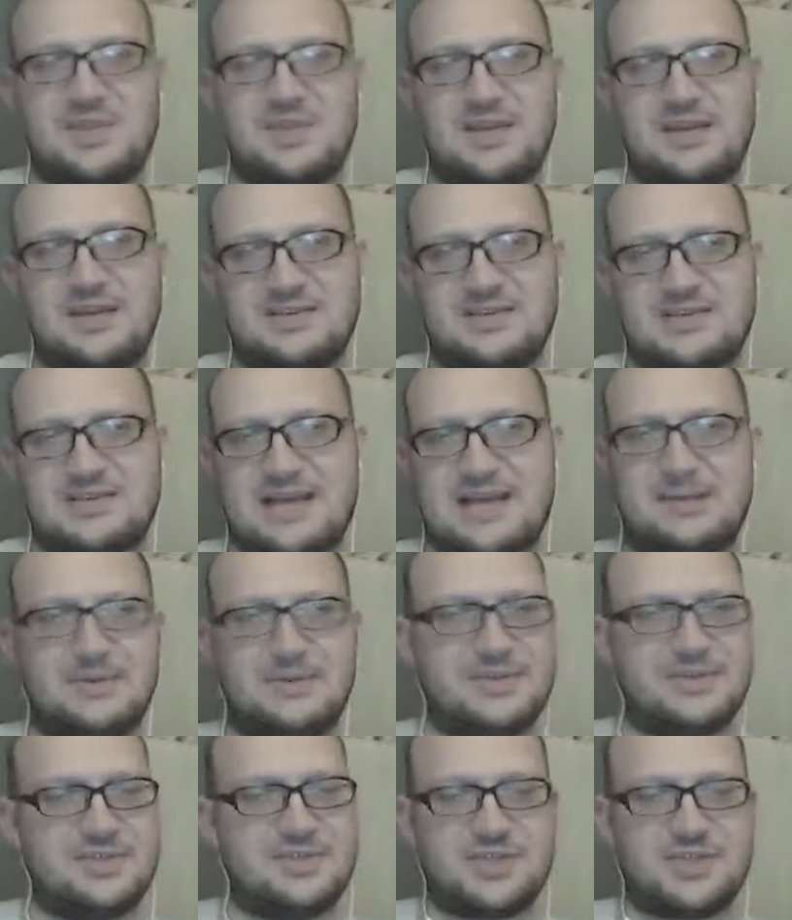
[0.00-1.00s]
And this
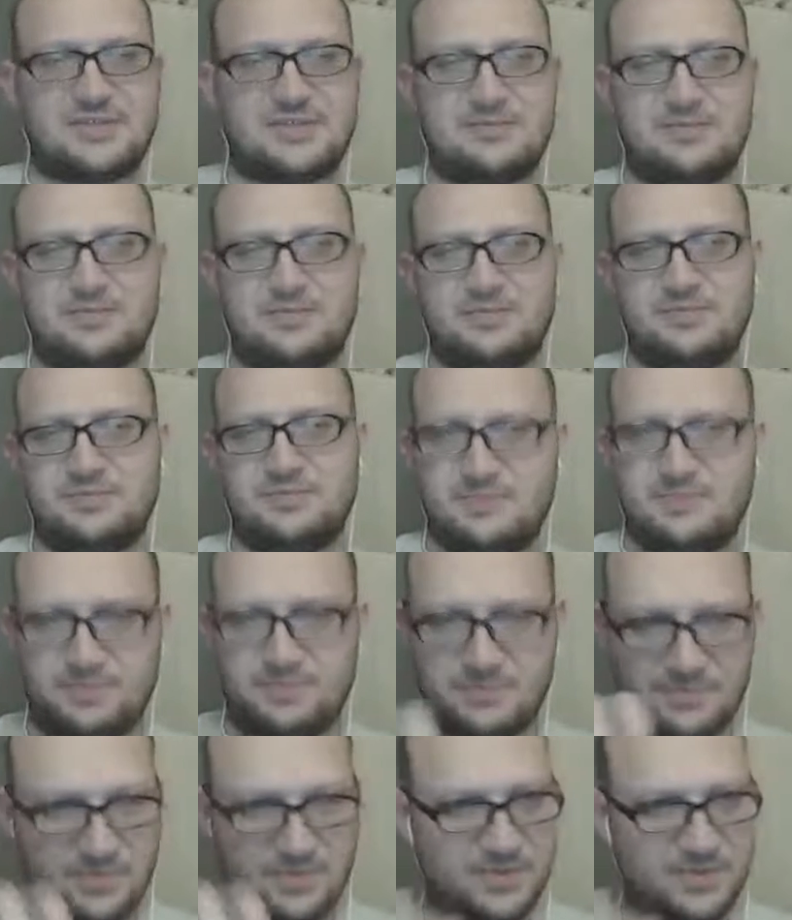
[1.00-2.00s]
goblin's just
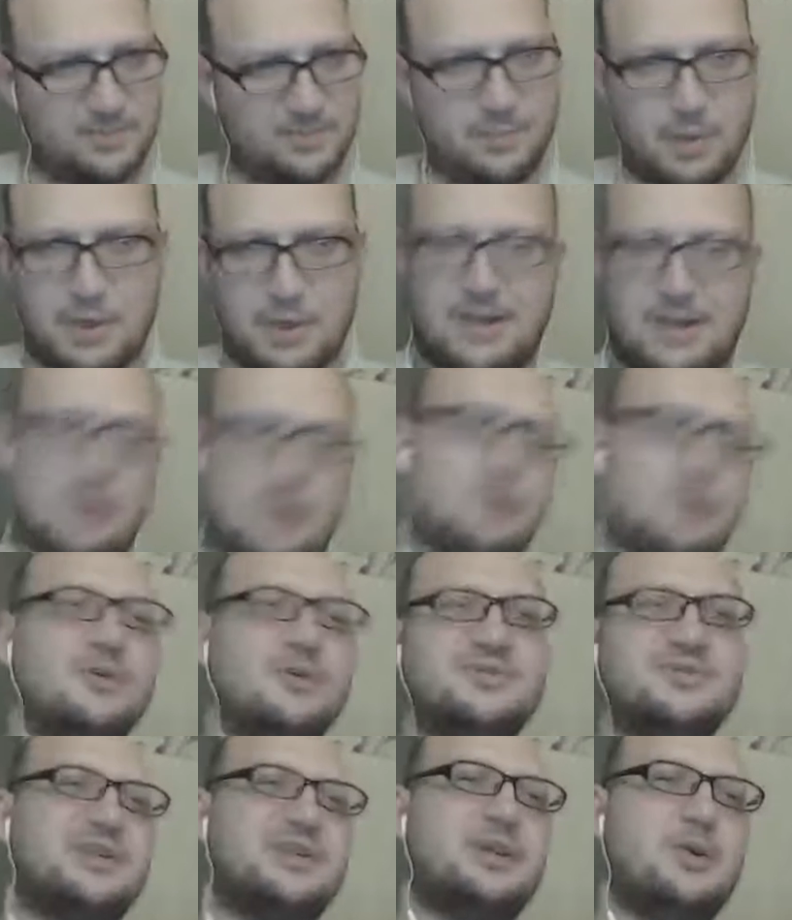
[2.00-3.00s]
burning
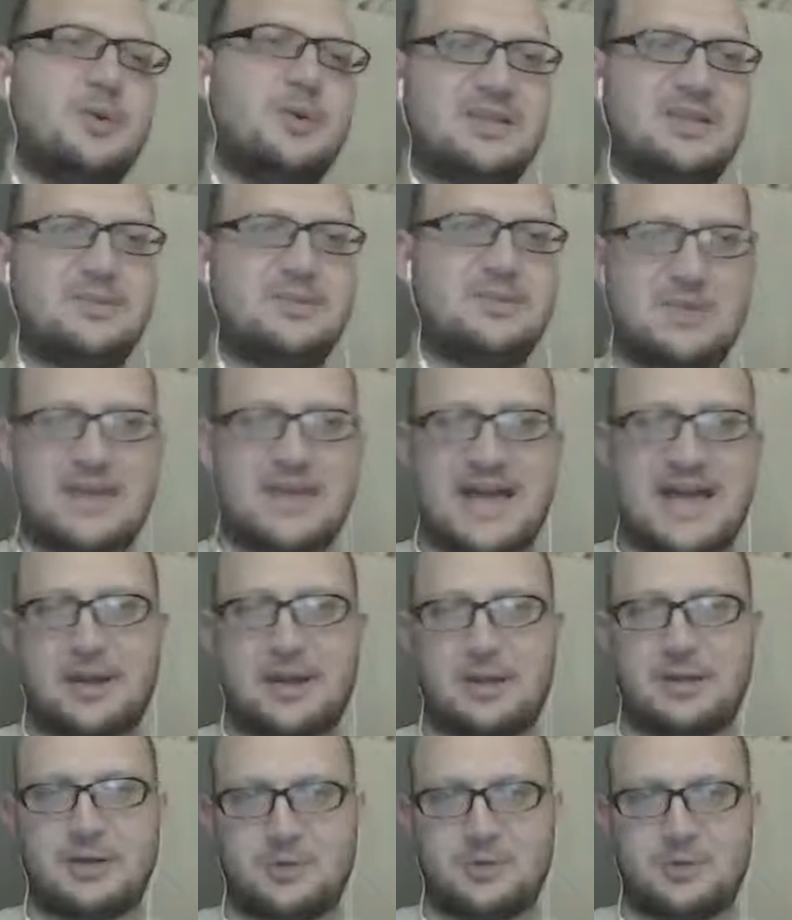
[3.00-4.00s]
holes in you with
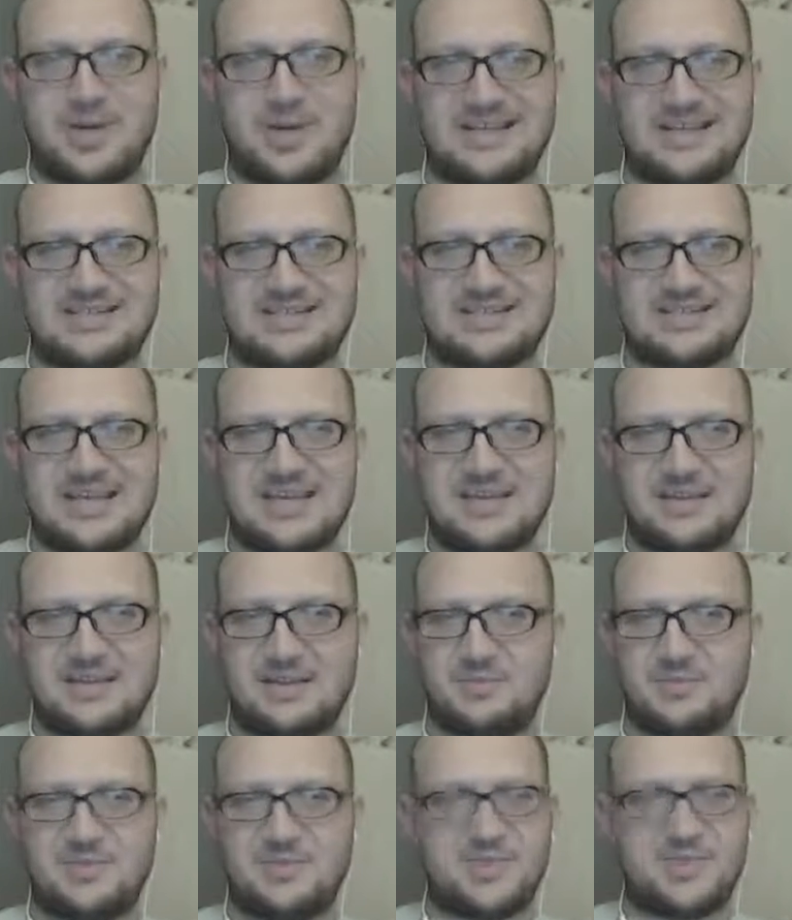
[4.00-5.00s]
anger and gritting its teeth
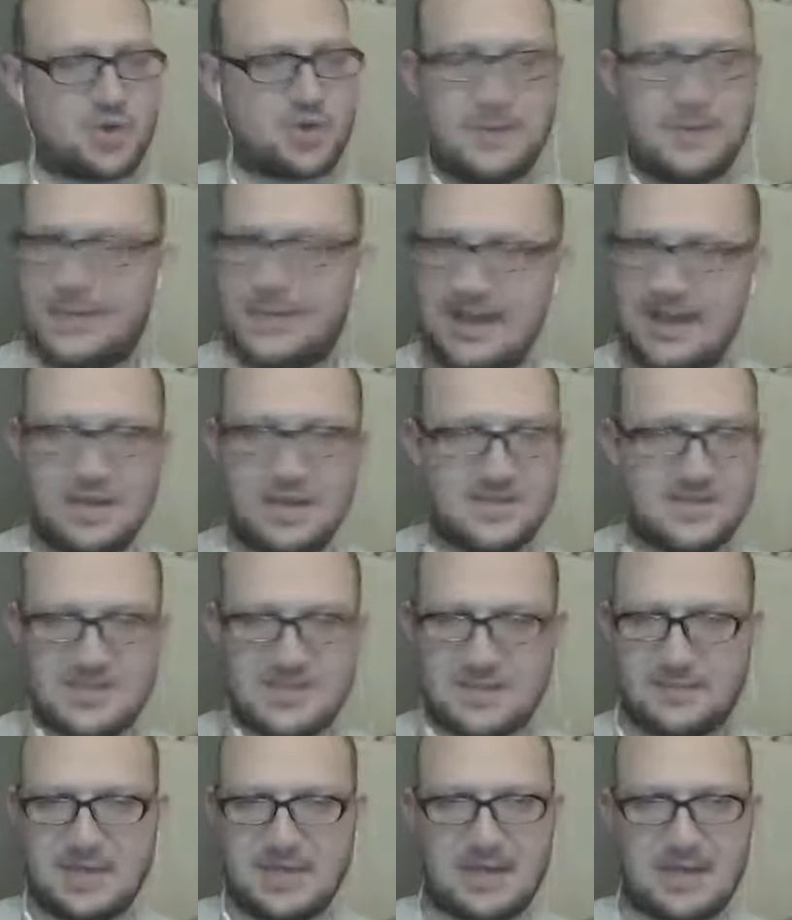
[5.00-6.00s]
and screaming at you in
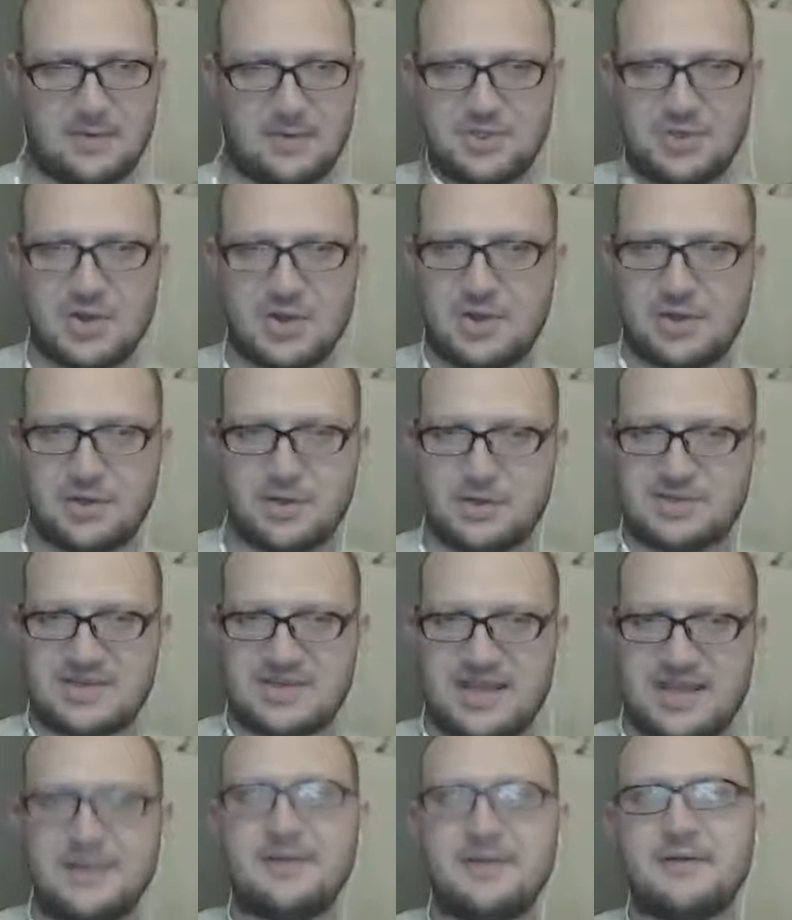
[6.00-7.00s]
some language you don't
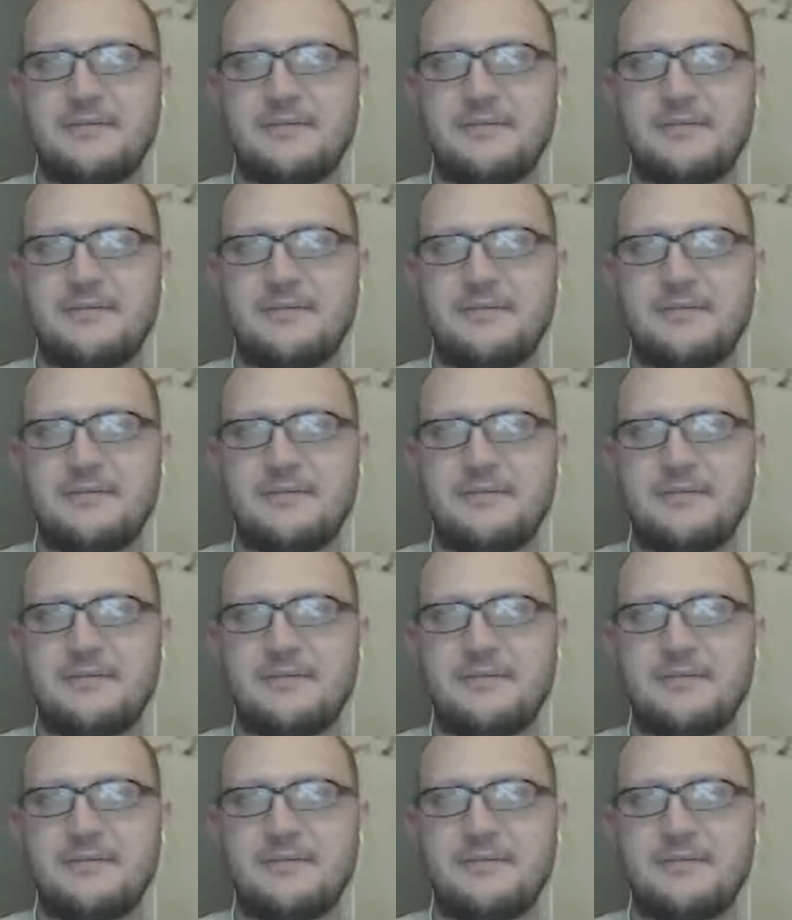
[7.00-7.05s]
understand.